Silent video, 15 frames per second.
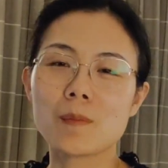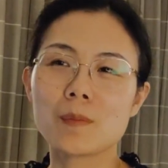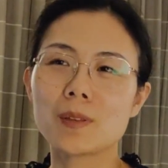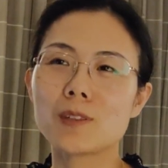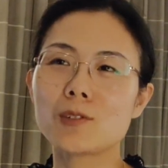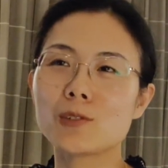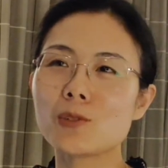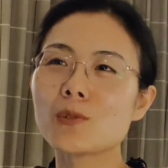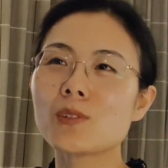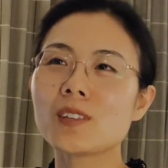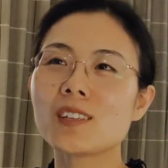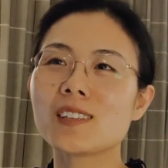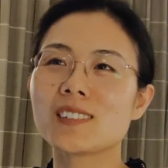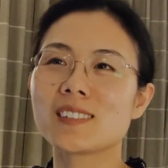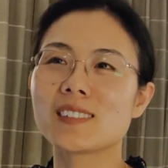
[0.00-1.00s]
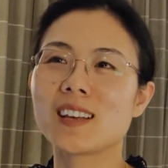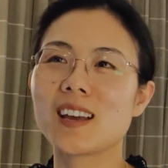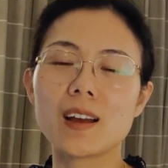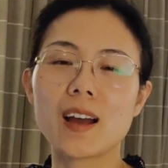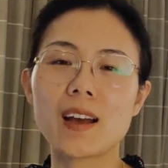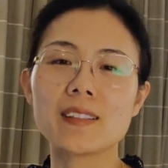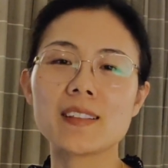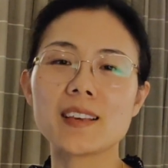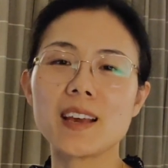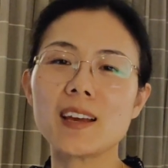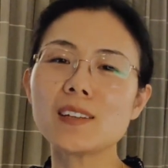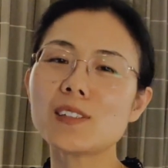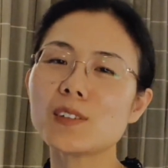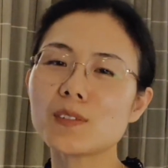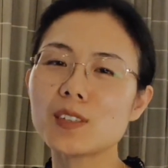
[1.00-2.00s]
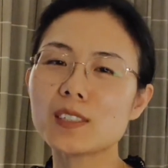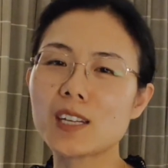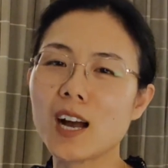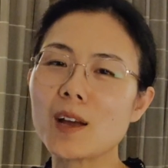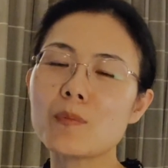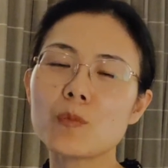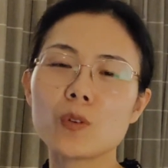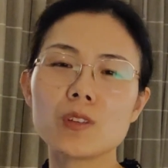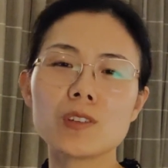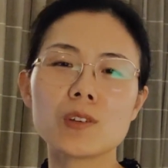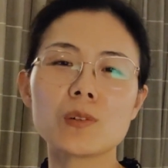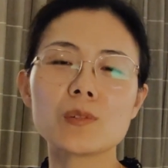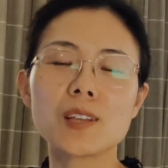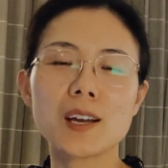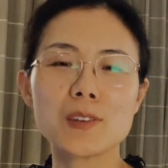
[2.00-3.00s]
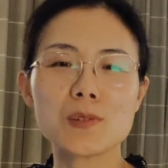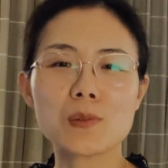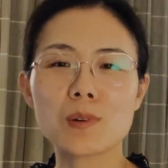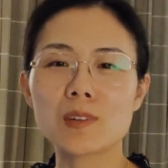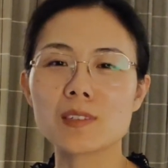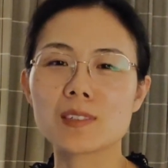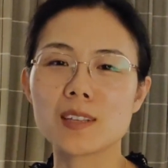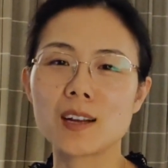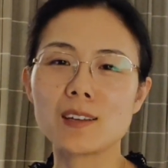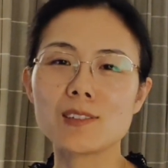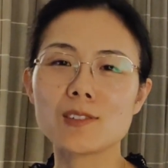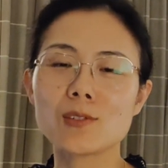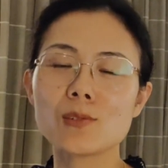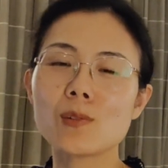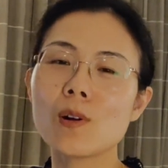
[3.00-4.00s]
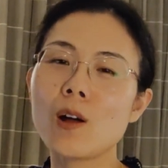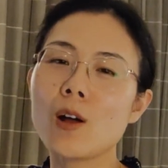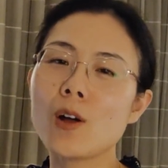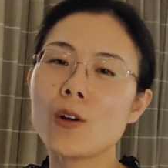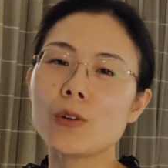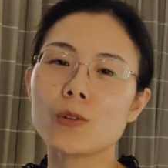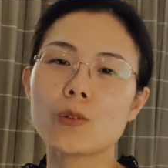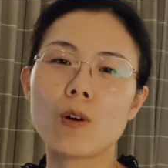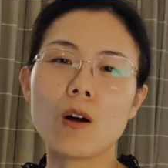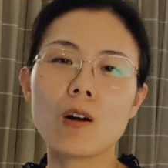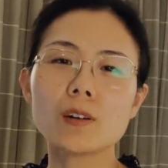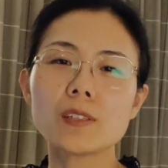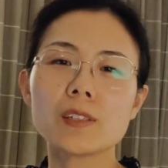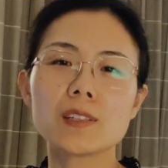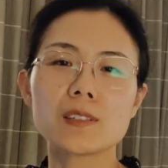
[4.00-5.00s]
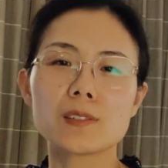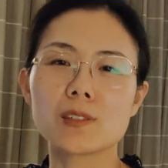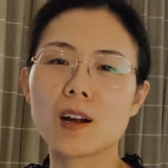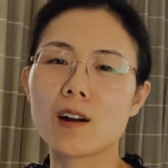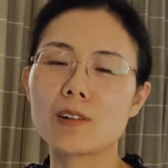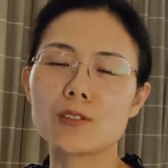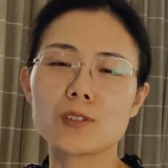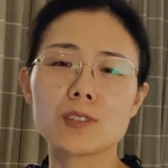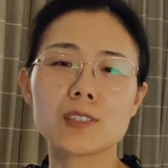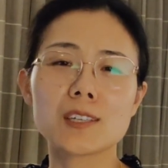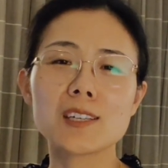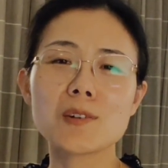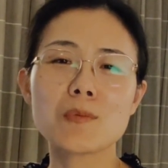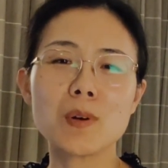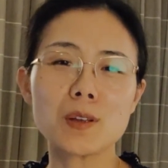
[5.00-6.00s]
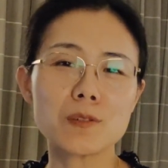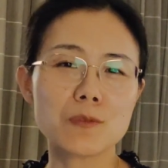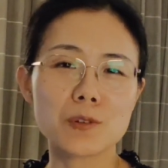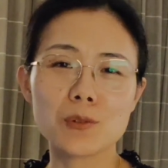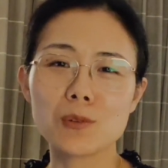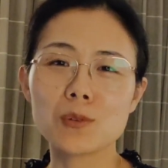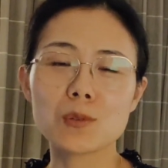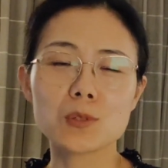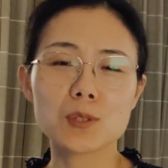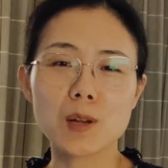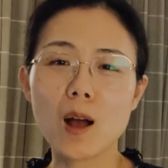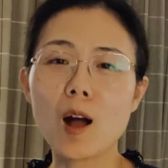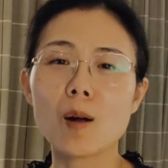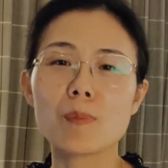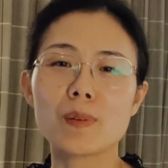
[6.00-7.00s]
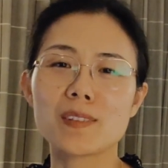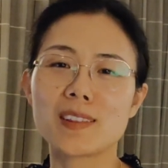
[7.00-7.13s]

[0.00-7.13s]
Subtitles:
But the truth is, at the end of the time window that you're assigned to, your audience are just going to wait for you to stop.